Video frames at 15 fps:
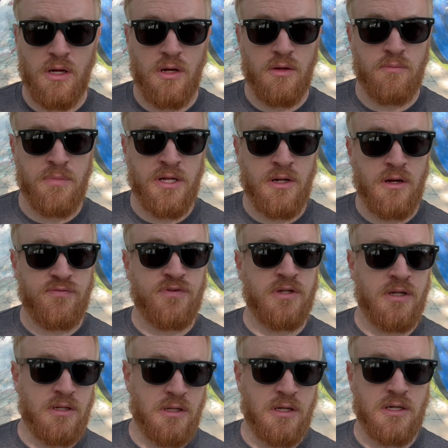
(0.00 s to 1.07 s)
men
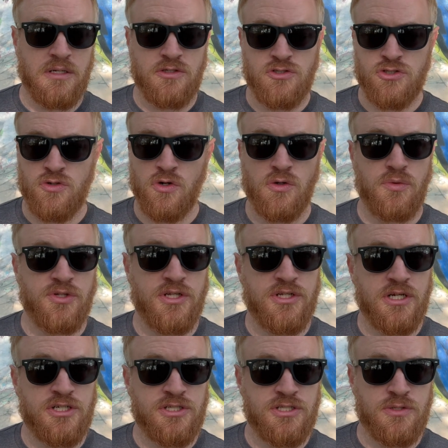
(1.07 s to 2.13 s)
often struggle with
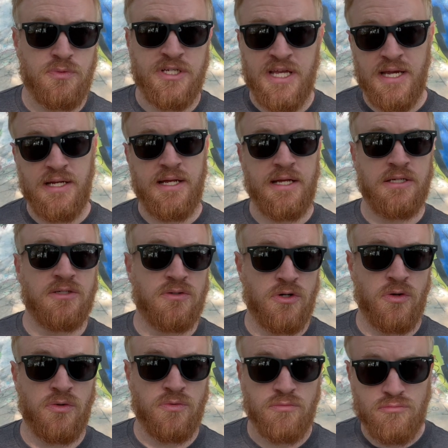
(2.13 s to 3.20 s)
addictions. We can't handle
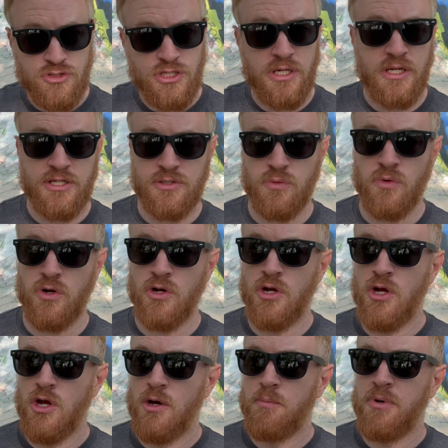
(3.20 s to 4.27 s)
our own shit, as it were.
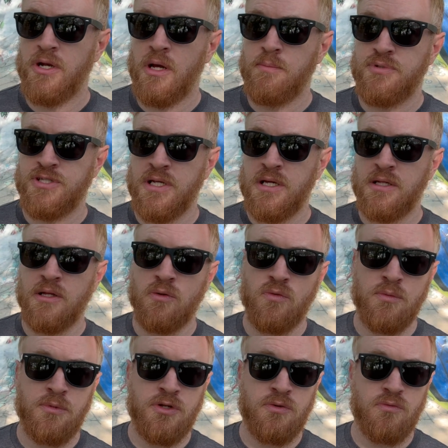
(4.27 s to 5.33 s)
But I'm saying
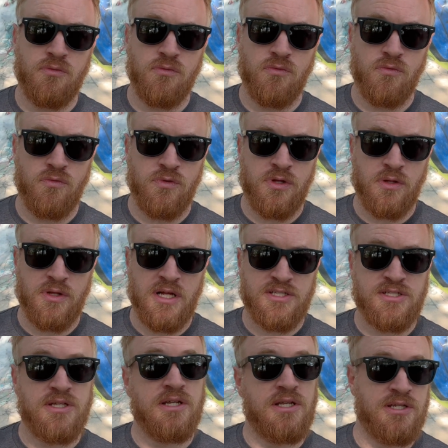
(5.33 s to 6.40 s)
that
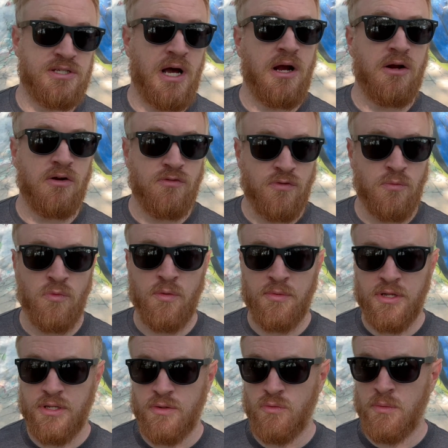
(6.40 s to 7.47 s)
that's the desire from women.
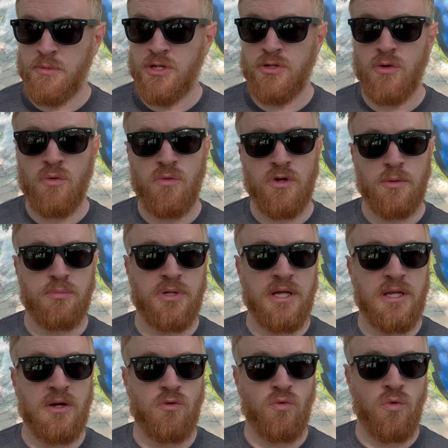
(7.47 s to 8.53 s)
The women don't want to play
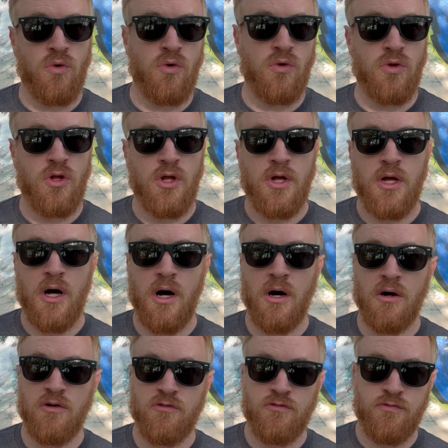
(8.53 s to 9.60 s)
that role
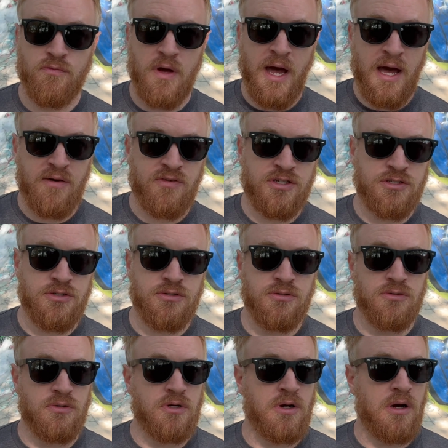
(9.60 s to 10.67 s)
of having
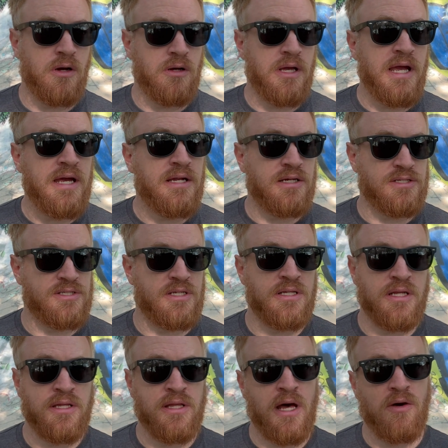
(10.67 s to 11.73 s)
to aid us
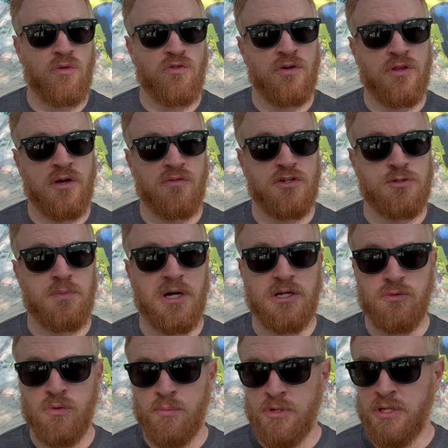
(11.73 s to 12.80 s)
in that
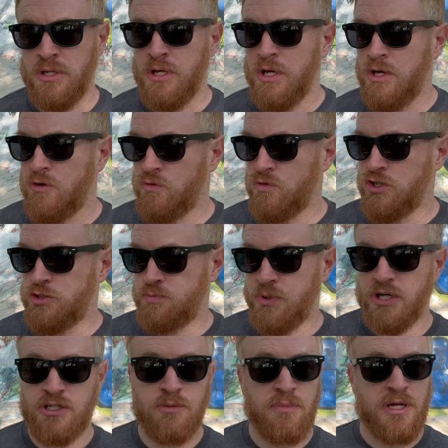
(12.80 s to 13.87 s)
respect. Women
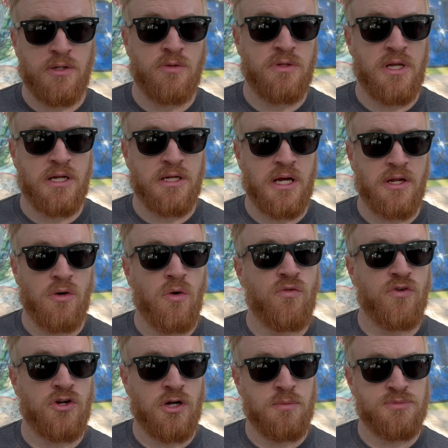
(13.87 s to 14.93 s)
respect a man that kind of
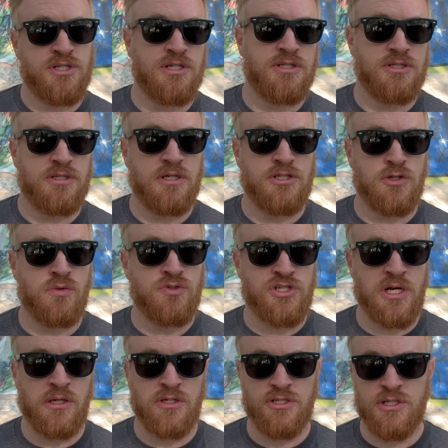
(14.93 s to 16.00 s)
overcomes his own
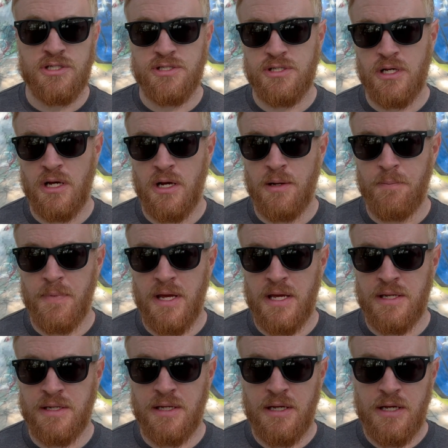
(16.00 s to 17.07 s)
challenges.
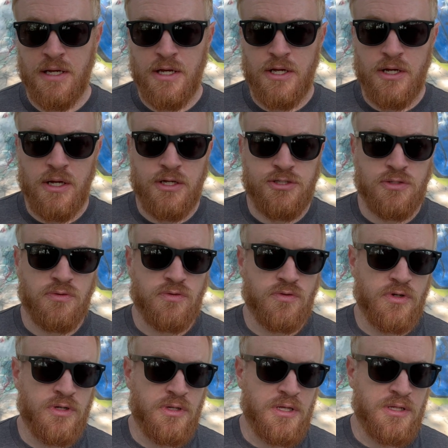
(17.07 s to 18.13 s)
And so
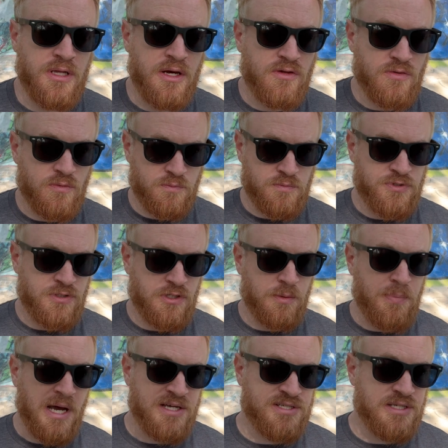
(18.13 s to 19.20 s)
in that
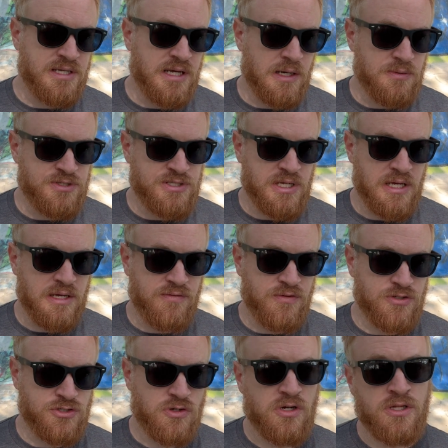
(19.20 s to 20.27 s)
capacity, I would say, if
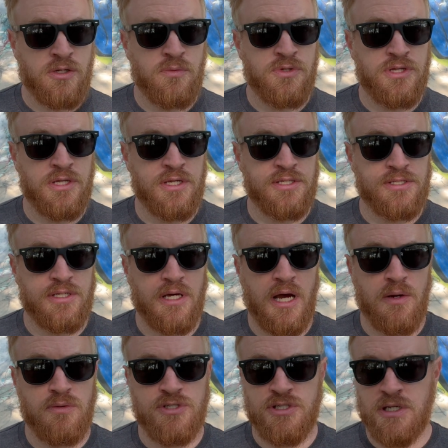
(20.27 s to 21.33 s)
you're struggling with this, I
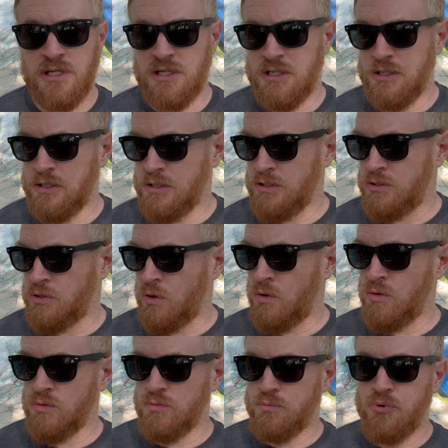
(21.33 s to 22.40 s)
would say
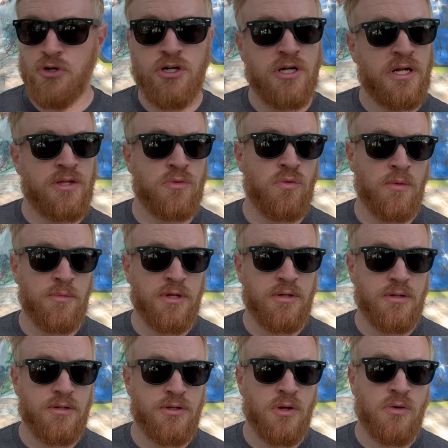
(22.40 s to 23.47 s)
don't put it on the woman.
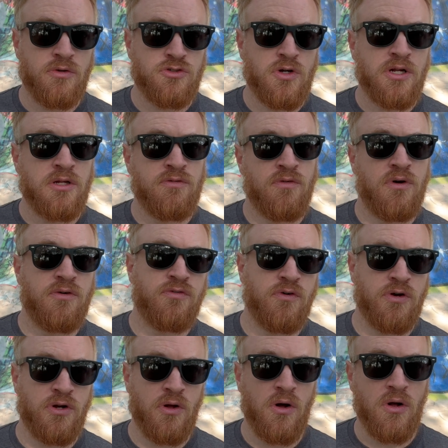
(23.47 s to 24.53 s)
Don't try to involve
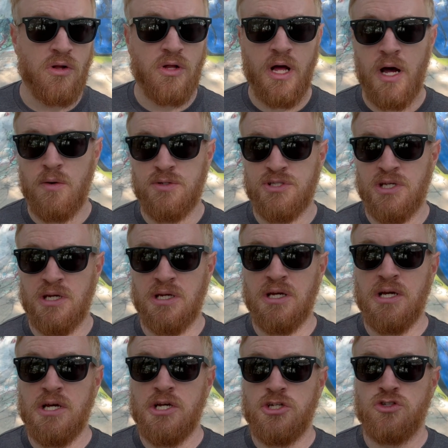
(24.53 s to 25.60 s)
her at all. I would say
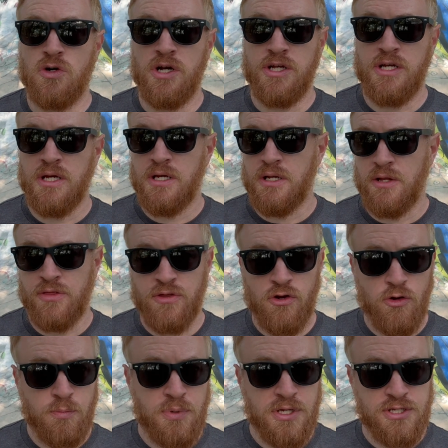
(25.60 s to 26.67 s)
try to get a
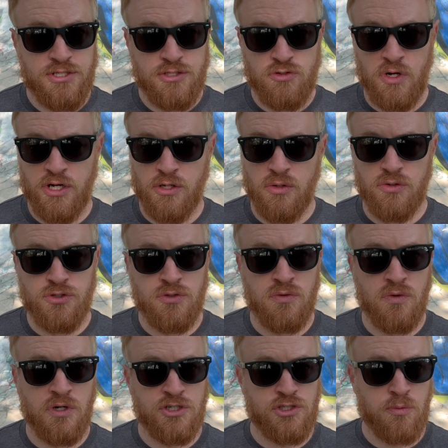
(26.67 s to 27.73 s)
therapist, try to go
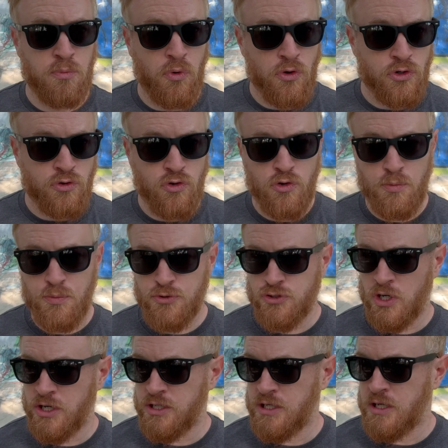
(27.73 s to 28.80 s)
to a support group,
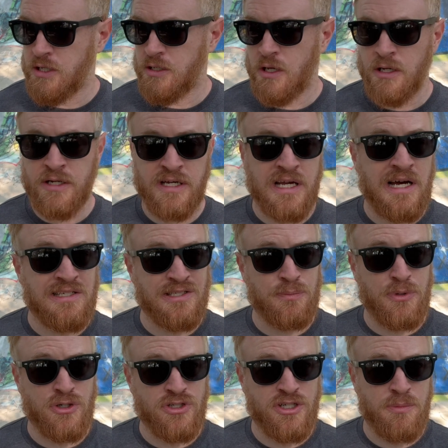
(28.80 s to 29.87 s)
try to get an
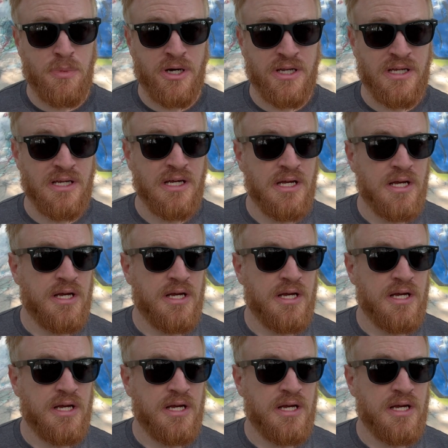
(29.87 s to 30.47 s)
accountability buddy.